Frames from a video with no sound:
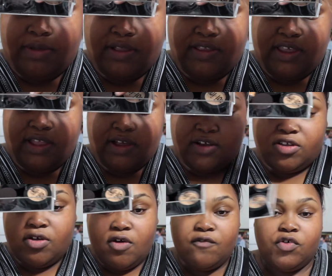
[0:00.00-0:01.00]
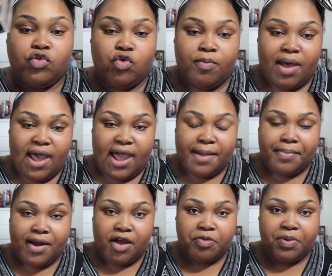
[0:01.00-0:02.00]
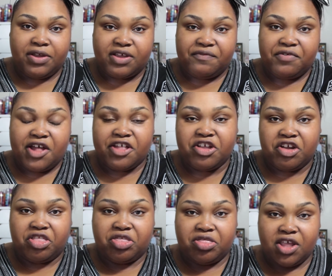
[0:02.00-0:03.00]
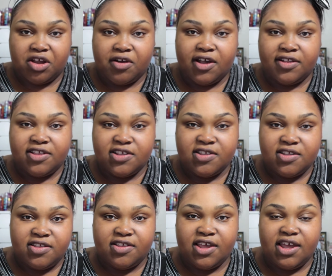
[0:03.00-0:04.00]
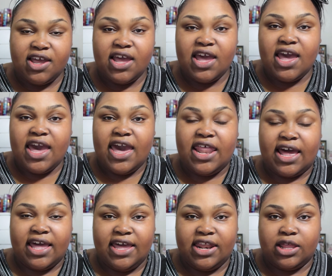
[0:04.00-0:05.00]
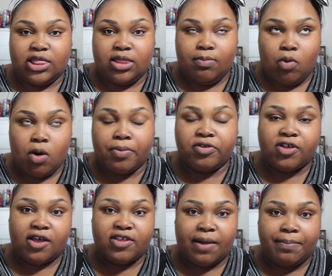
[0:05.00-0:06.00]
concealers for doing my eyebrows because I feel like they're thicker consistency and I can get a more precise